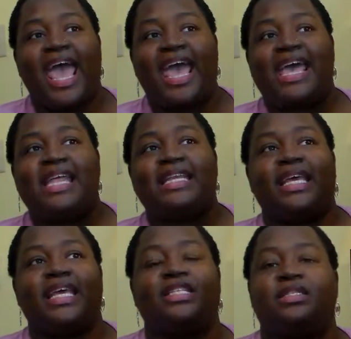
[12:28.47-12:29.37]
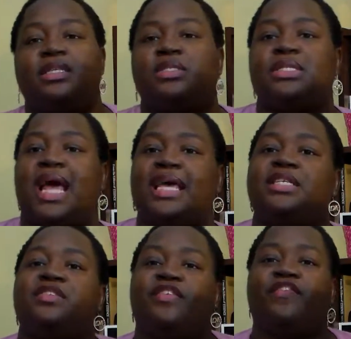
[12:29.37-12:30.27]
and it's this
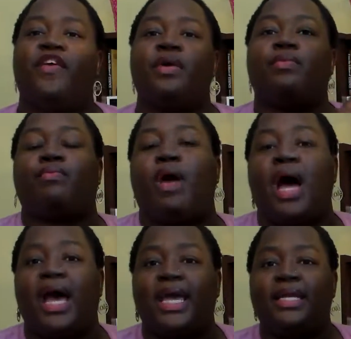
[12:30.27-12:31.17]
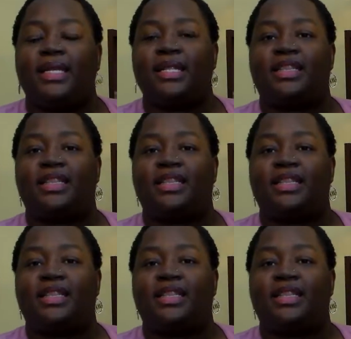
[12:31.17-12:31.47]
nice fun ride